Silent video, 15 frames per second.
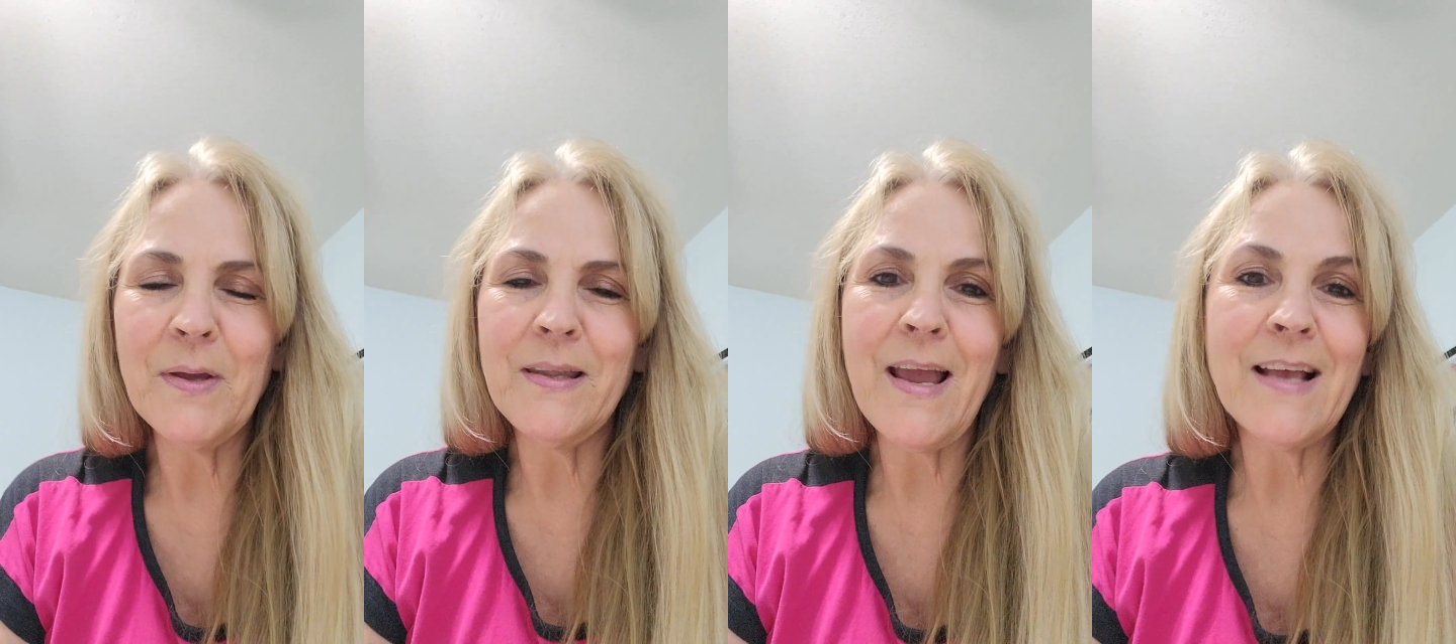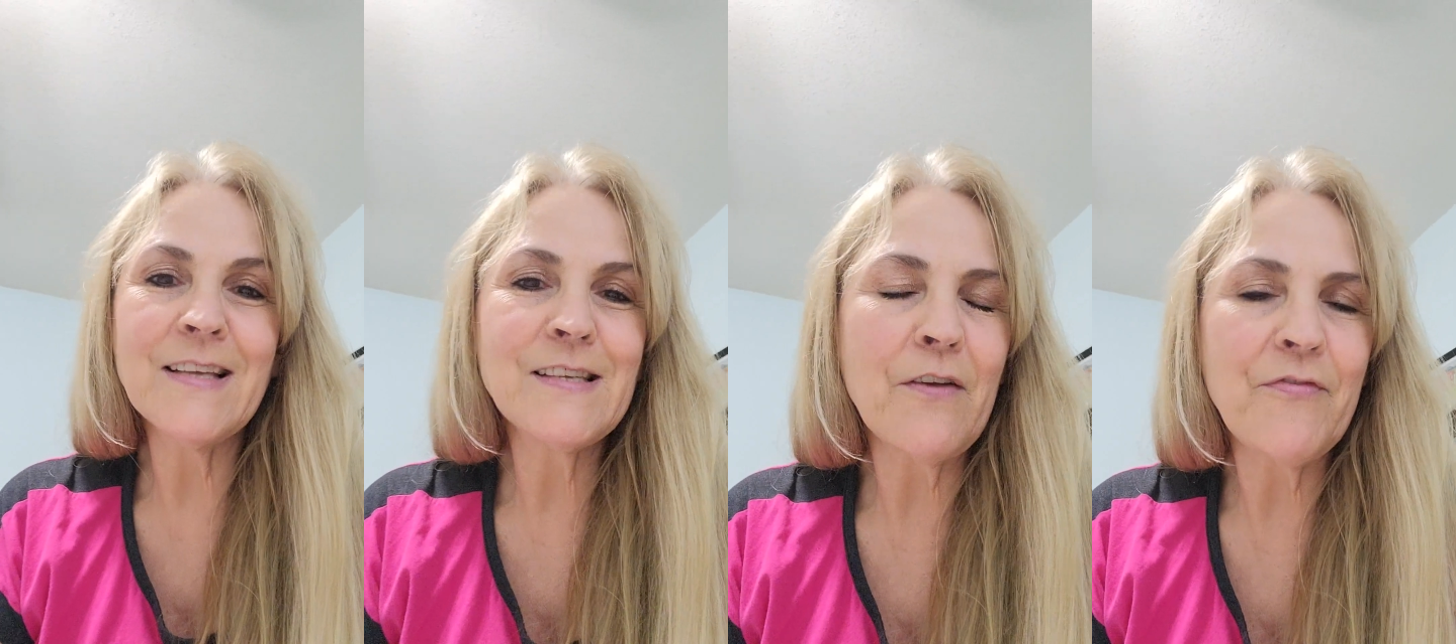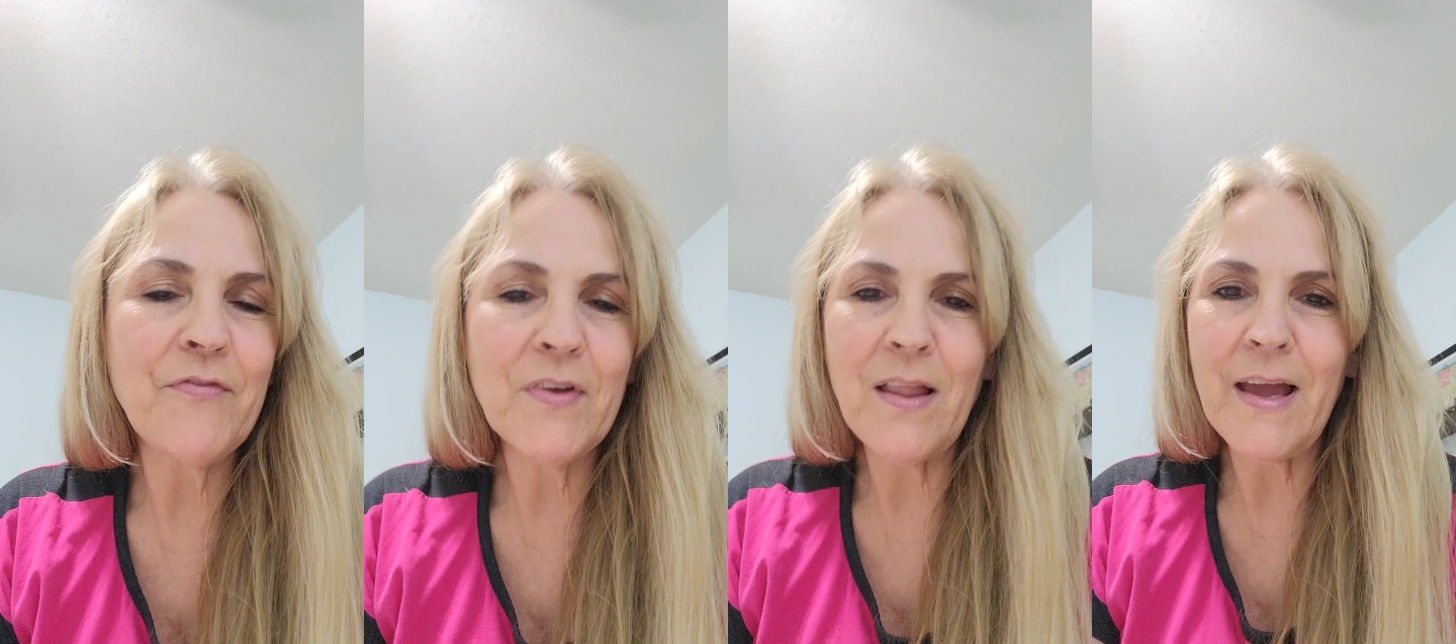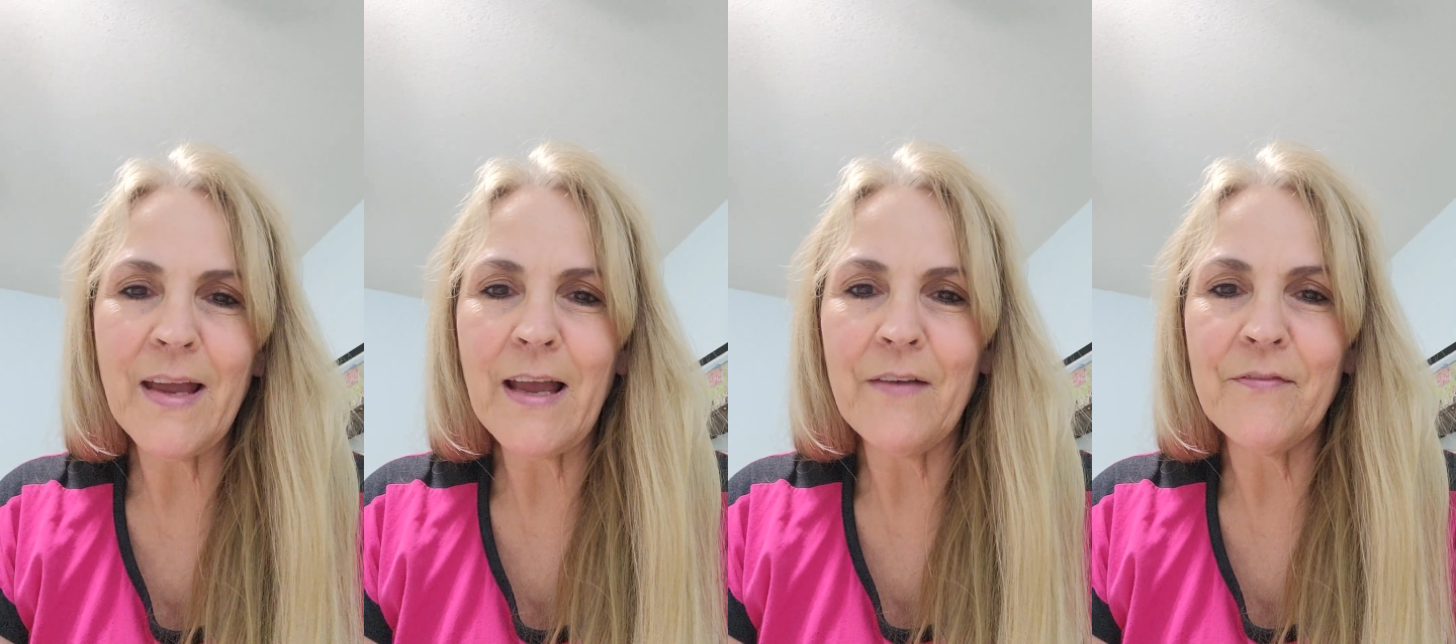And yes, I feel
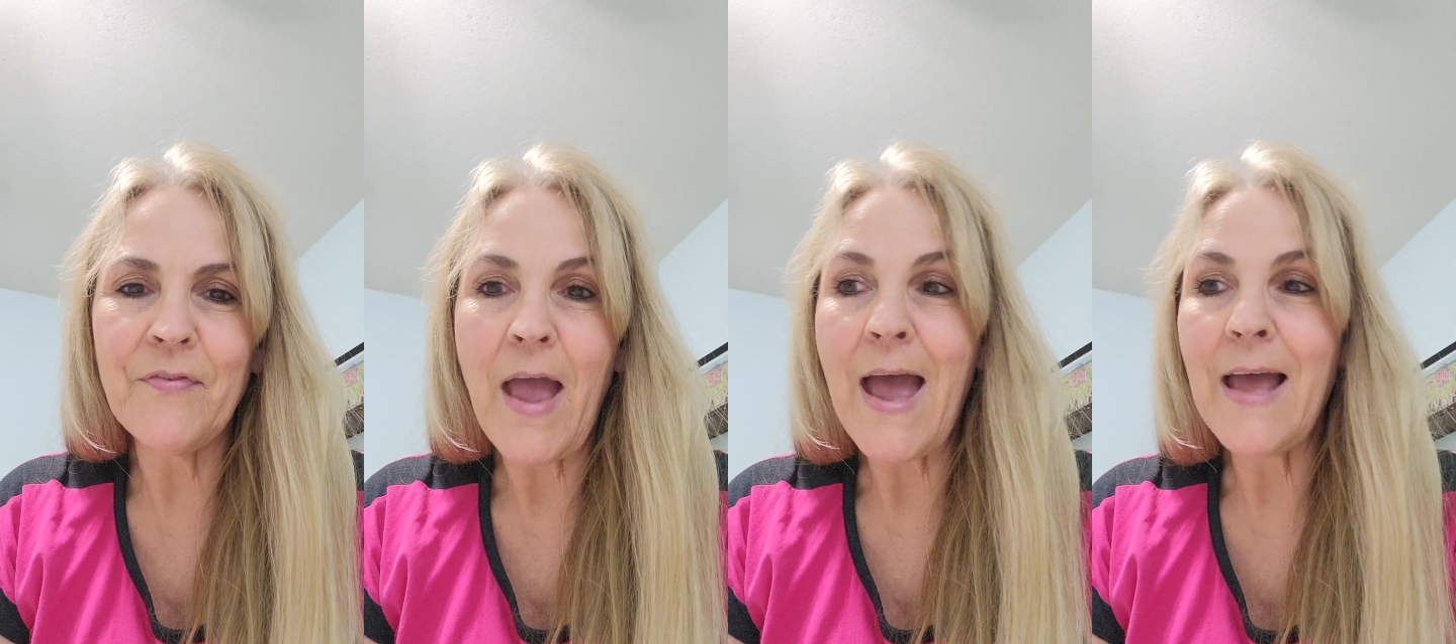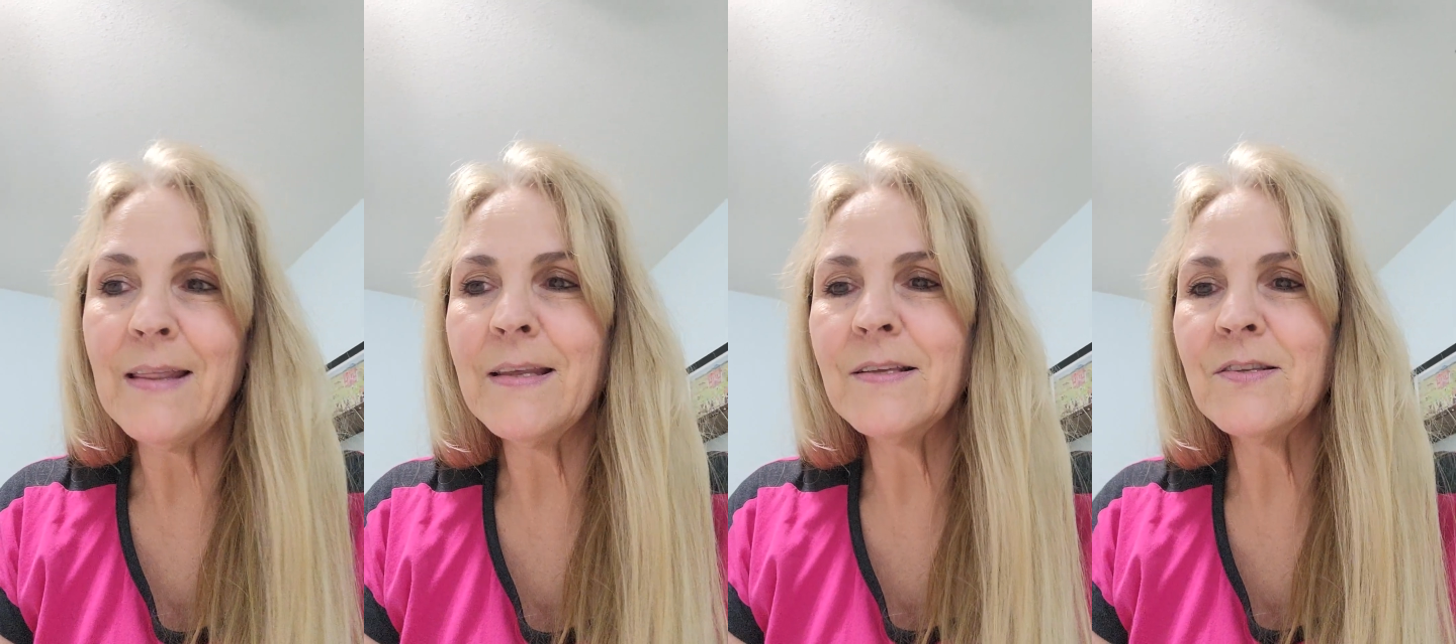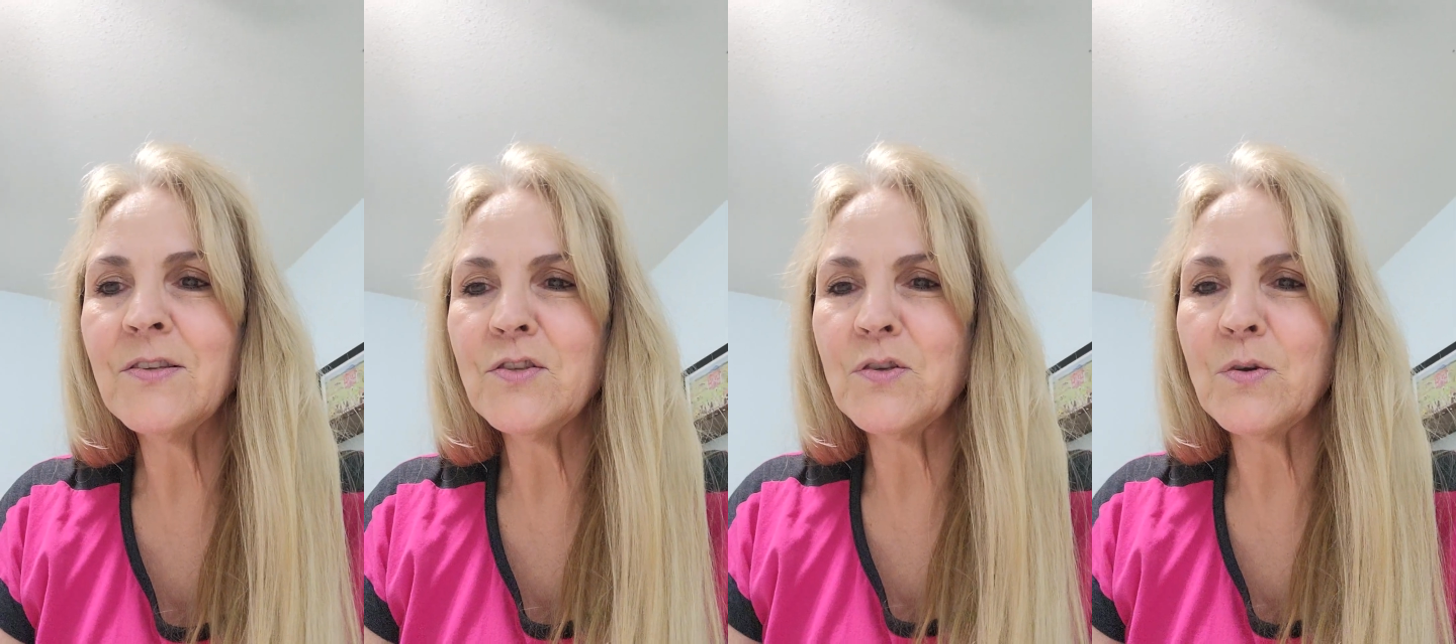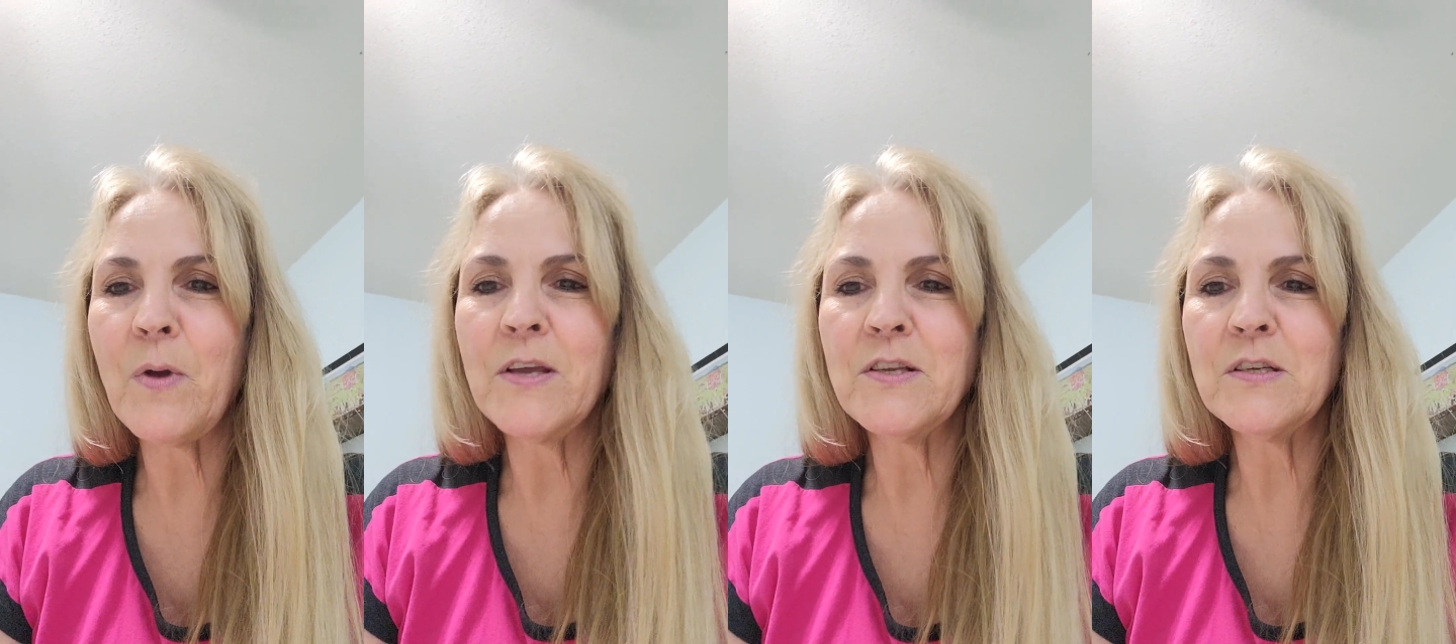like I've had this
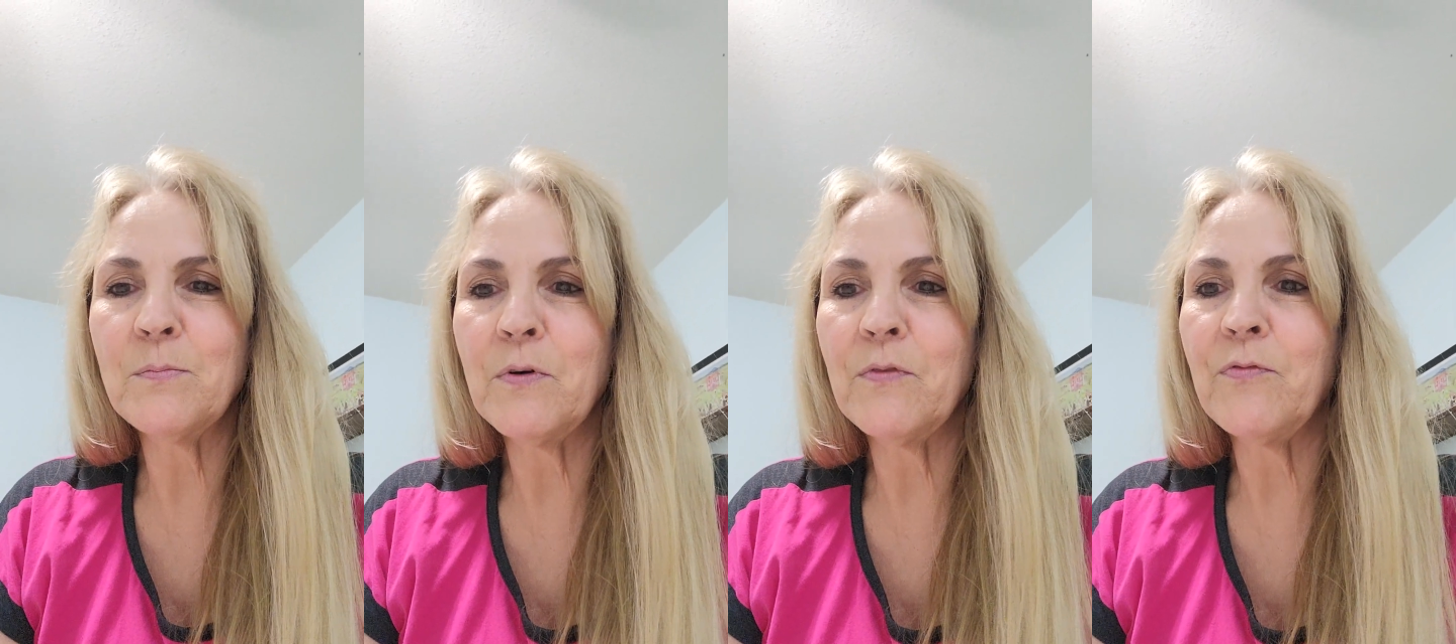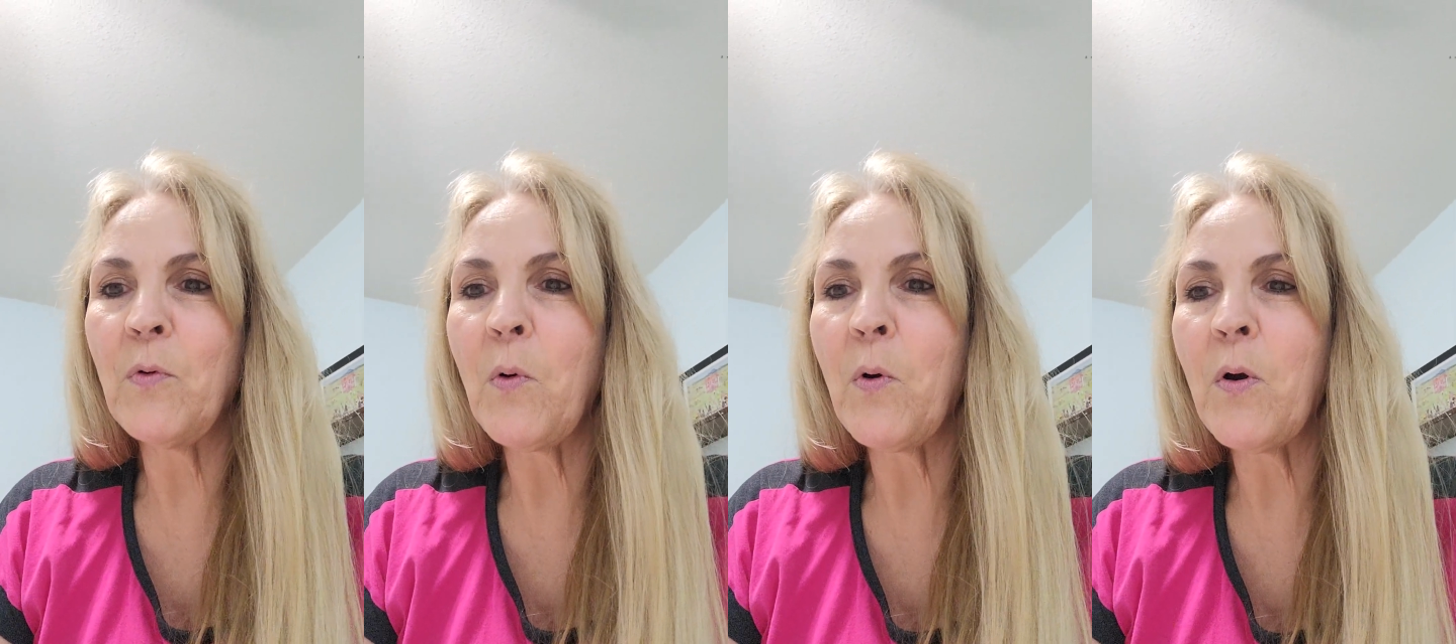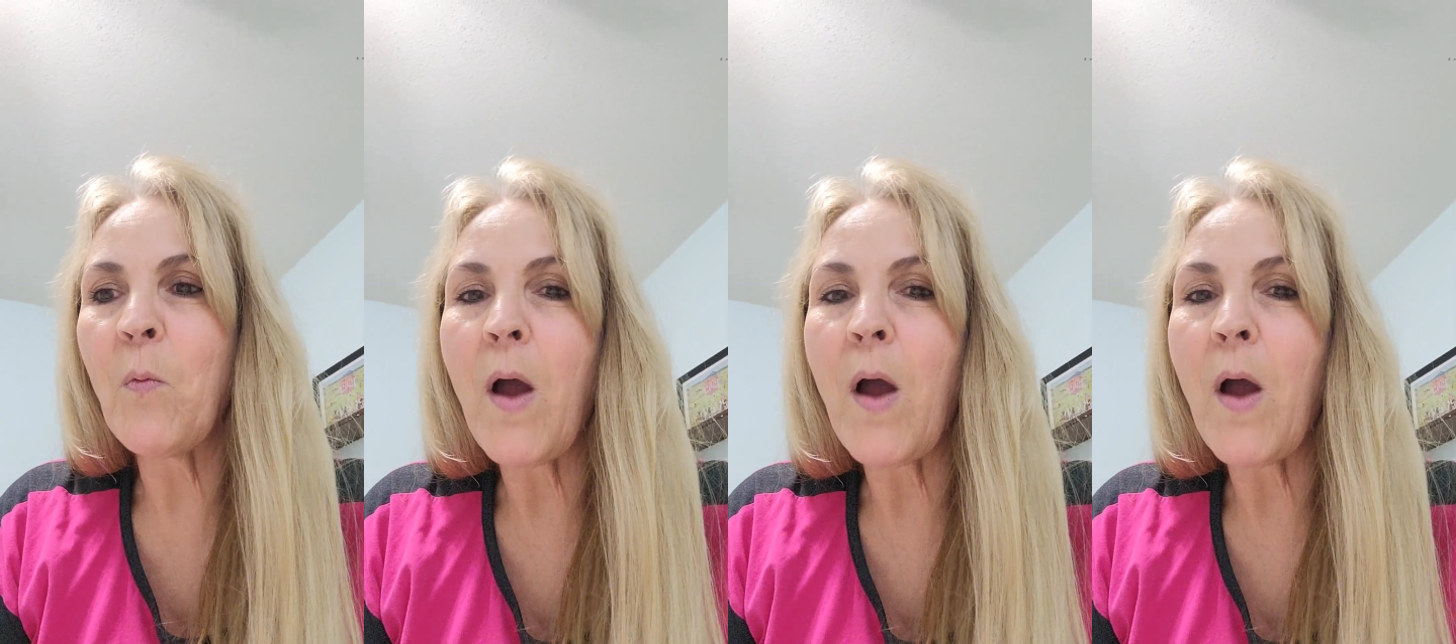situation before.